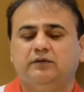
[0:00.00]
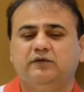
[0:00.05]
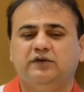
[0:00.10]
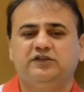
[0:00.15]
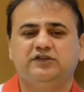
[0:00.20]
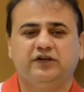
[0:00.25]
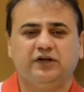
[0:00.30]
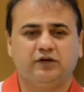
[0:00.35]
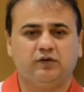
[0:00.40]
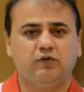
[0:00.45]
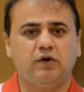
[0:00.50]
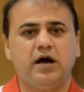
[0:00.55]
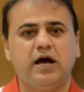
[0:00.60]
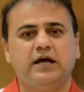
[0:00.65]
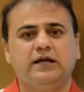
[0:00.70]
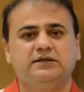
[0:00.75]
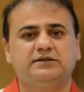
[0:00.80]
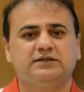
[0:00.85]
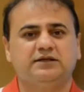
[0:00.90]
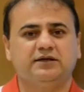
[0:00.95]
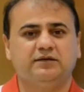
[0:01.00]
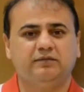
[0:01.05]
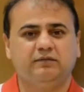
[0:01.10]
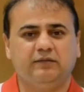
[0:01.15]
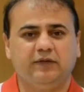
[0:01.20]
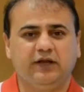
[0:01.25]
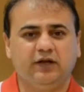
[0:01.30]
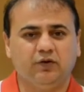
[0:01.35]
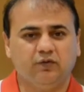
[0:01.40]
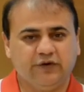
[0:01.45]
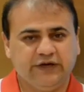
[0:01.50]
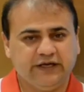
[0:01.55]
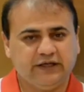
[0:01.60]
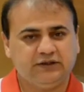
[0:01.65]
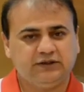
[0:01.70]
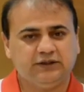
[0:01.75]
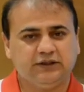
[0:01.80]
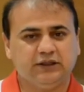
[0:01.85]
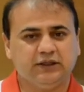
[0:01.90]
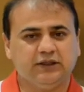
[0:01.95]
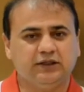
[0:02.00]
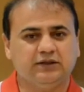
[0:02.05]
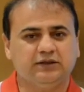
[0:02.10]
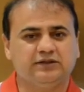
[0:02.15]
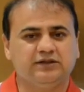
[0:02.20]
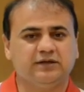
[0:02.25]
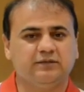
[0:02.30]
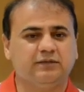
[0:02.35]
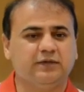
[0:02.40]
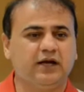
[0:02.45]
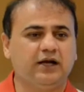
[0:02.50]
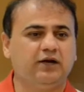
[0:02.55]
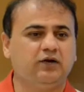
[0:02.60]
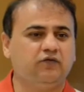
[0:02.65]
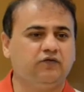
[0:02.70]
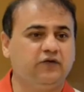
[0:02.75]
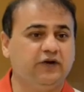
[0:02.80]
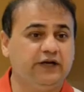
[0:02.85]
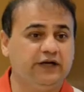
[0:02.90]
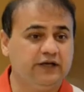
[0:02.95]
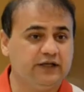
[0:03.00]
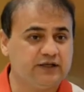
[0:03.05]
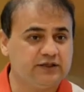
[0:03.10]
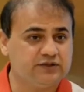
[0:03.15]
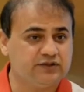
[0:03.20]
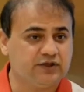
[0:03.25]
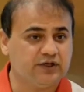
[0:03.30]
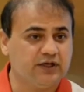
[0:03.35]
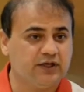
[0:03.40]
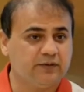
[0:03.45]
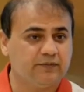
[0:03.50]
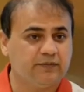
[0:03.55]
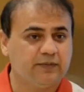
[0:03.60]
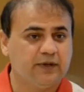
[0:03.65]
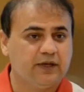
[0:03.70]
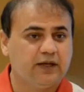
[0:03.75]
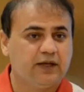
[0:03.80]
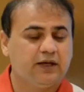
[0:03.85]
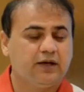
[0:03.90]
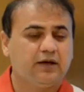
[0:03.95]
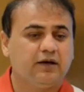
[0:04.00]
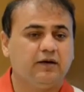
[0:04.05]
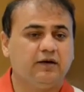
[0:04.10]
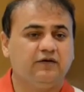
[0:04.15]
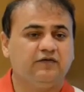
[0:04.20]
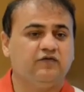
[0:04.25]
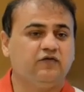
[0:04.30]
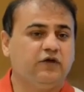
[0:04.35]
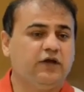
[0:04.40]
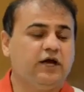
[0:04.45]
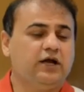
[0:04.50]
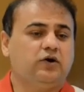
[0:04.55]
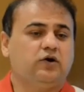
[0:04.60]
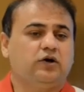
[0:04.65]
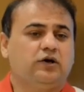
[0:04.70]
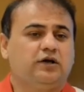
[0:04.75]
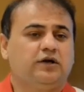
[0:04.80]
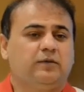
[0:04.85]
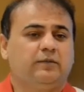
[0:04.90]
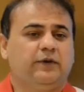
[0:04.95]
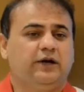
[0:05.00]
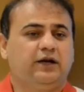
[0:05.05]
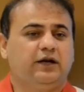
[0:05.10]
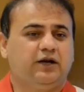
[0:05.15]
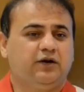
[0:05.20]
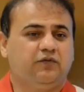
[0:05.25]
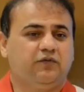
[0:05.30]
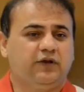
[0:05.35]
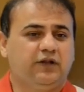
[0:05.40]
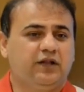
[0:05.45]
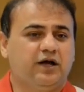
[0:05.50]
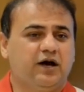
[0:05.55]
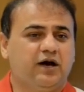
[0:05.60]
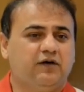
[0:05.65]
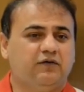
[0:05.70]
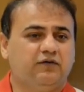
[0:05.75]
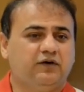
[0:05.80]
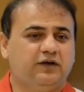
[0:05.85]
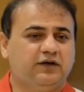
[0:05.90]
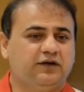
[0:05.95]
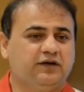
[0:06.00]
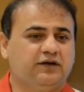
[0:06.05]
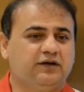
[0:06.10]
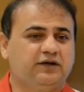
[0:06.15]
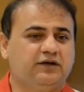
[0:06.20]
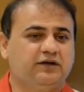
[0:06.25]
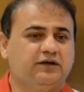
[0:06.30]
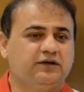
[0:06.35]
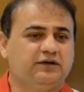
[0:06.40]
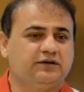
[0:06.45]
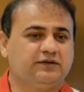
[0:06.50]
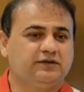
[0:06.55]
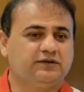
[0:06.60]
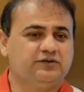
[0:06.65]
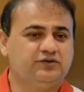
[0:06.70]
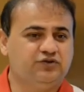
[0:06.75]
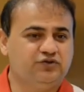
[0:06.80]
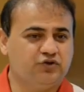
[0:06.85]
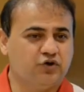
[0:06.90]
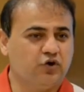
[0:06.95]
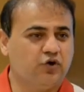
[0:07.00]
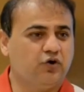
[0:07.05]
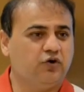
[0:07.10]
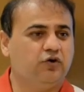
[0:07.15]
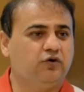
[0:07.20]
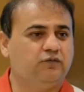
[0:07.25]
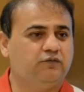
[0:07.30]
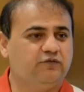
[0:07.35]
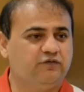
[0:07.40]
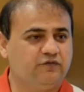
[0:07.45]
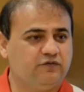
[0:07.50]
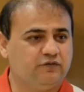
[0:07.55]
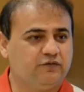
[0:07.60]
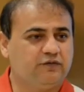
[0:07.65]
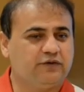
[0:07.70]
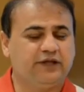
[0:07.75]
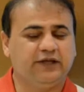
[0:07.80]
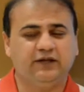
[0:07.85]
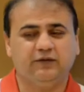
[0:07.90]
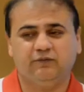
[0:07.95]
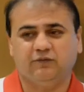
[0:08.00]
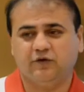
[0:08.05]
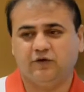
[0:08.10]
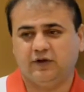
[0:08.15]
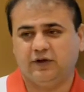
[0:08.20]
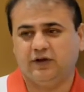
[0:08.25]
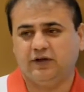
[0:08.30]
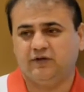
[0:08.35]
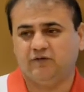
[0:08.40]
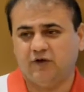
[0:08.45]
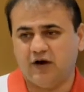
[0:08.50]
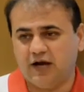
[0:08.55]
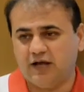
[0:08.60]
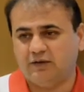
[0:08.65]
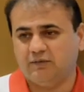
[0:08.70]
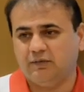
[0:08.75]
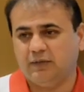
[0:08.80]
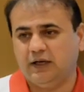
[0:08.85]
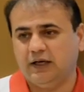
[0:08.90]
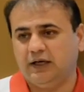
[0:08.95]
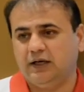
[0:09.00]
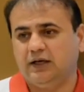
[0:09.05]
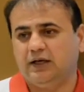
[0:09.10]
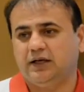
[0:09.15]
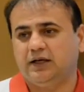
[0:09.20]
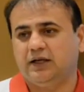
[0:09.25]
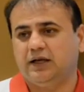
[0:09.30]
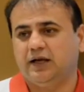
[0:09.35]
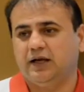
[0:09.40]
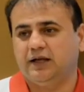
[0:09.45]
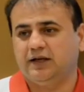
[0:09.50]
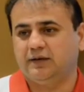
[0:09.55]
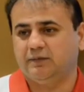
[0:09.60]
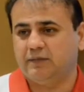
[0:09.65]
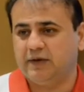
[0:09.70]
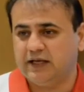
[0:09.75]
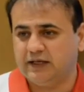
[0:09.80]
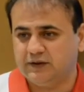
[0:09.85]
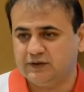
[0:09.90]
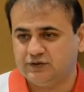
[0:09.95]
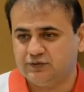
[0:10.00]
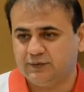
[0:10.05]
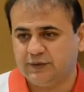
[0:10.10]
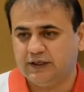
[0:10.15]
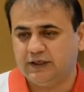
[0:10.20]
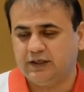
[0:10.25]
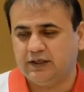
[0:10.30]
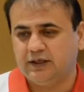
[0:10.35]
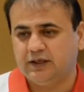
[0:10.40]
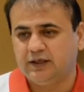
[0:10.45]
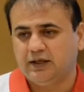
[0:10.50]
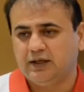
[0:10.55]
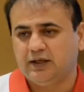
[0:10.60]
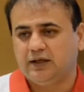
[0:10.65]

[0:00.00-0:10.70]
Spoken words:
which require some innovation, some kind of leadership. If we are not committed with our job environment and management,